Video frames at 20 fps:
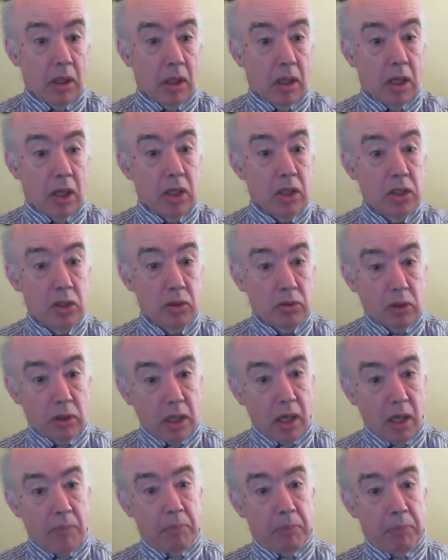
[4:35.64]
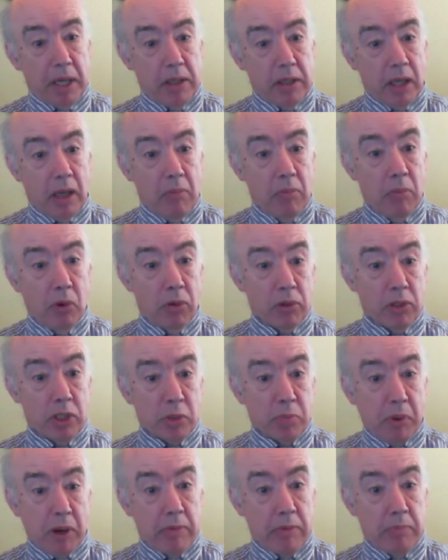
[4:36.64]
You could get paid out more on a
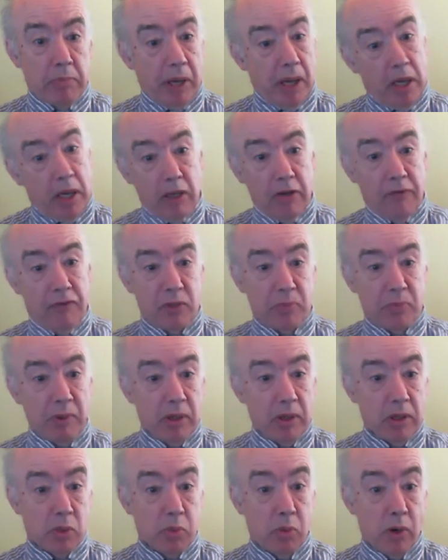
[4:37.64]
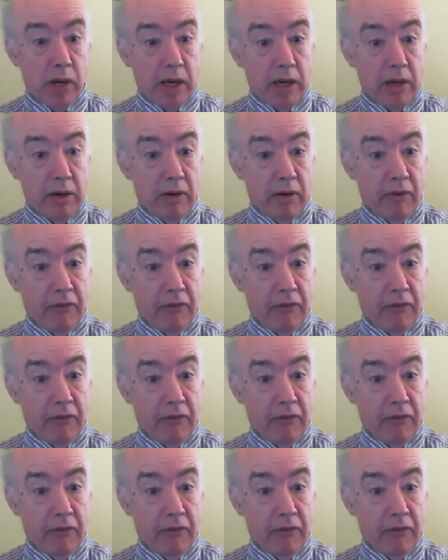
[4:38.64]
spread bet if Spurs win